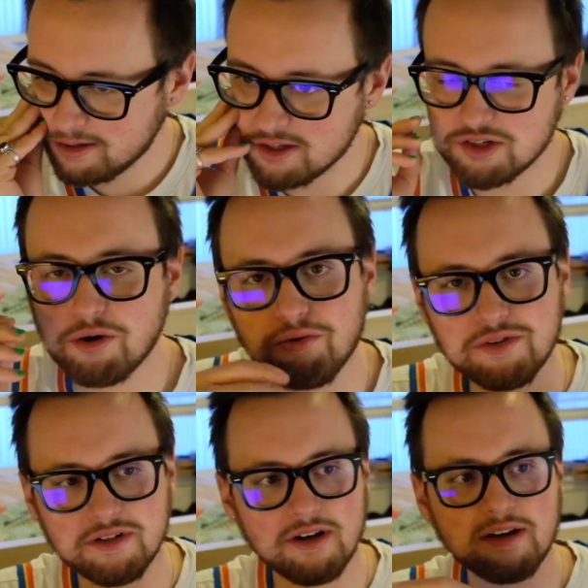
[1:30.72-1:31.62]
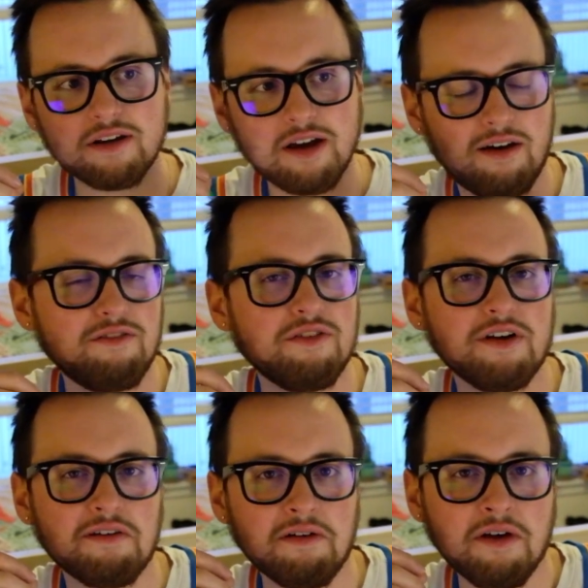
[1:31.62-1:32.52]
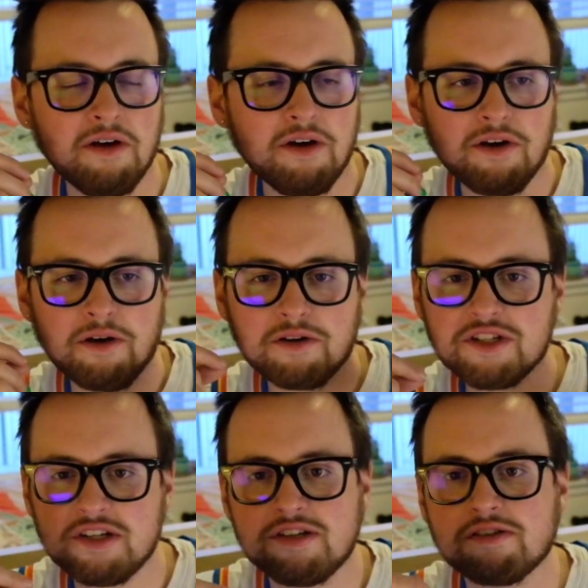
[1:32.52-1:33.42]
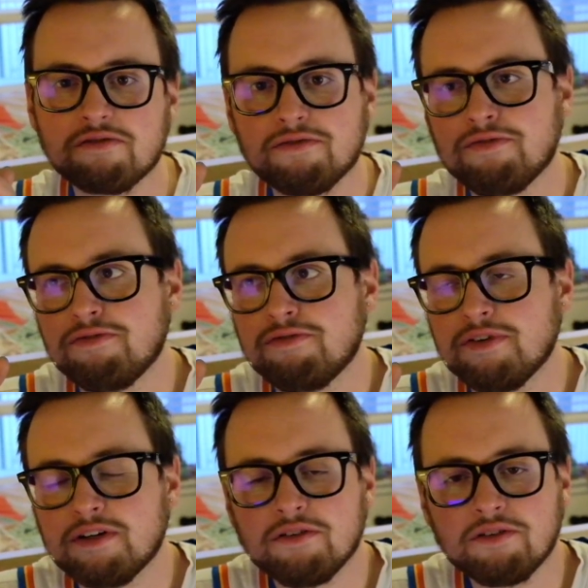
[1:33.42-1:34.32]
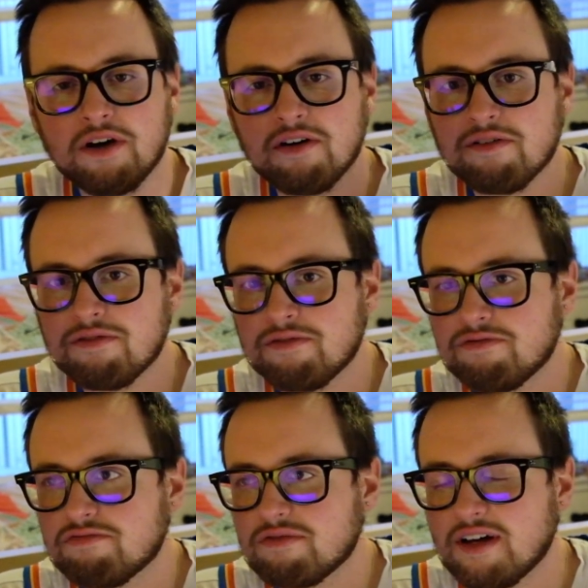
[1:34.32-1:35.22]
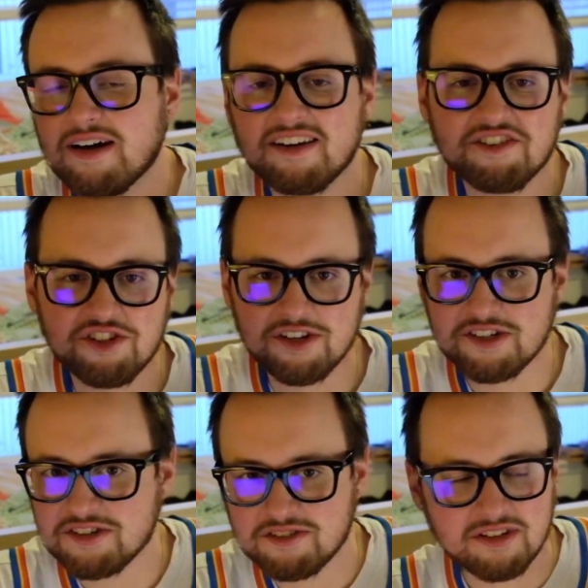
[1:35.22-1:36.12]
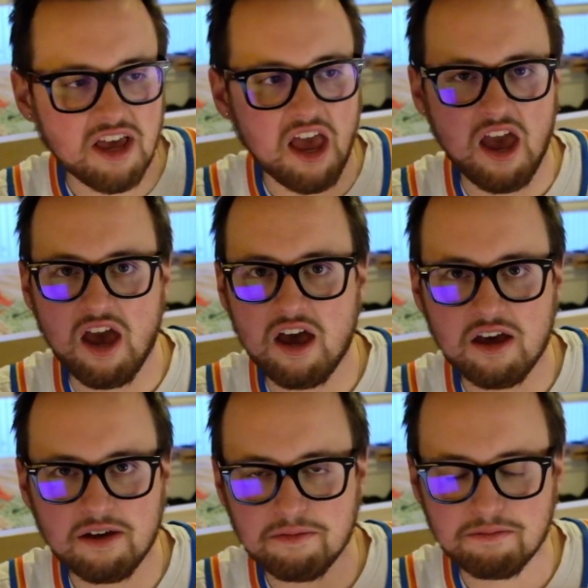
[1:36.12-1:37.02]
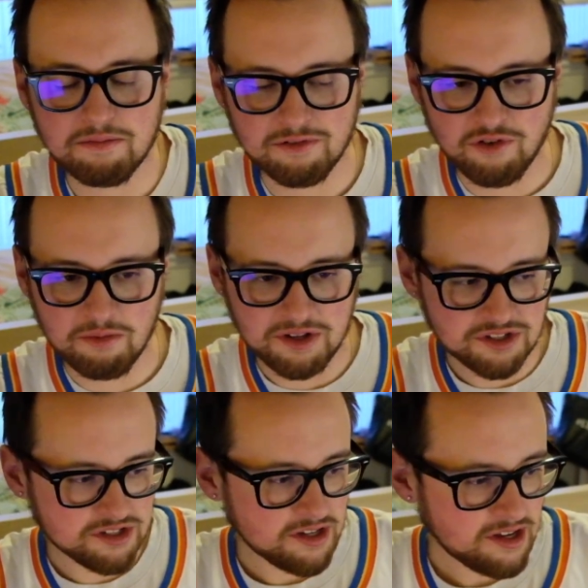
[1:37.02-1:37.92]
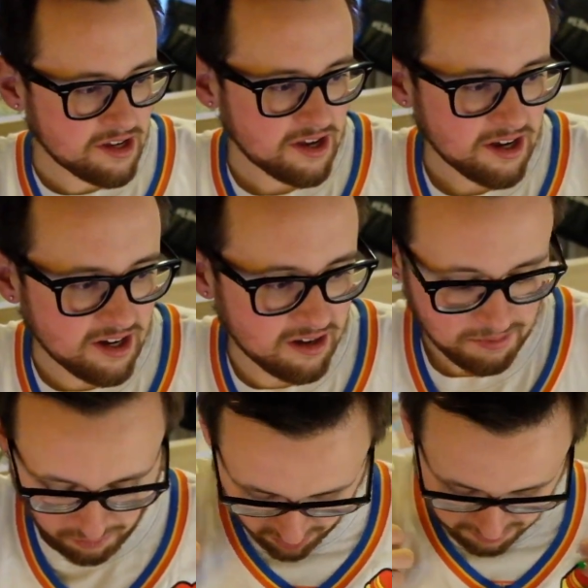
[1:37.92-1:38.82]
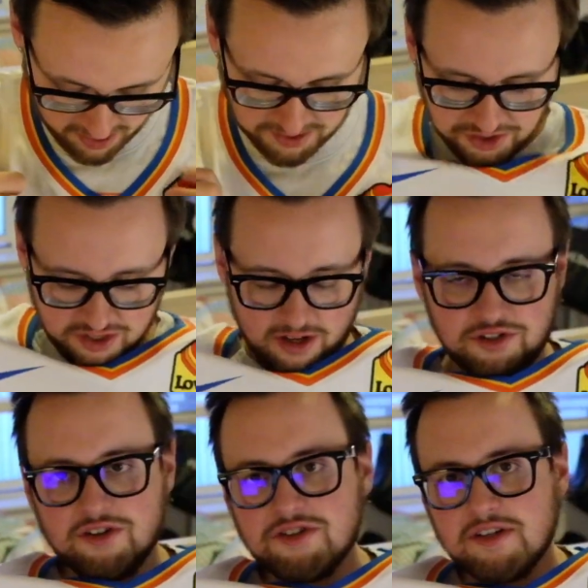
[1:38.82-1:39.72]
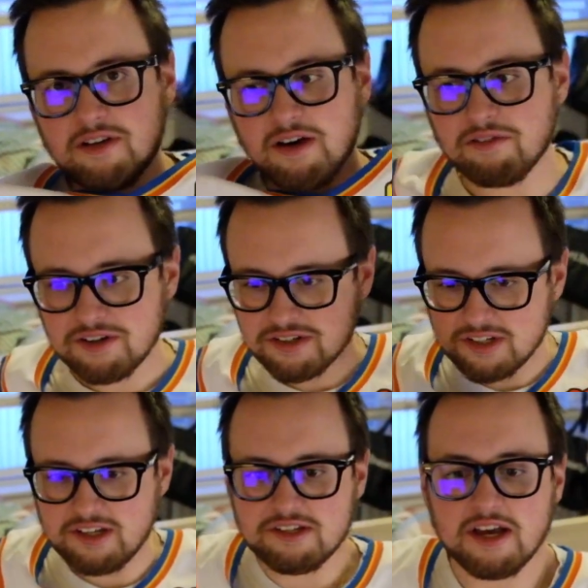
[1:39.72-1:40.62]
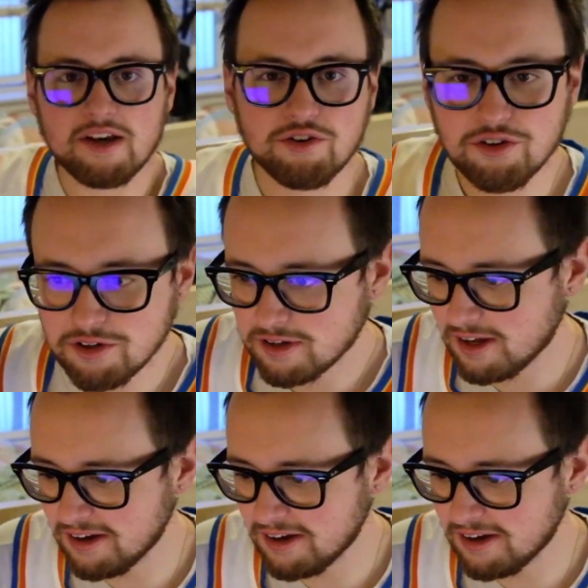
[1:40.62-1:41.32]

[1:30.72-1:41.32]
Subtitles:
this golden nugget out of a season filled of kind of just performance. I'm wearing my SGA jersey. God rest his ankle.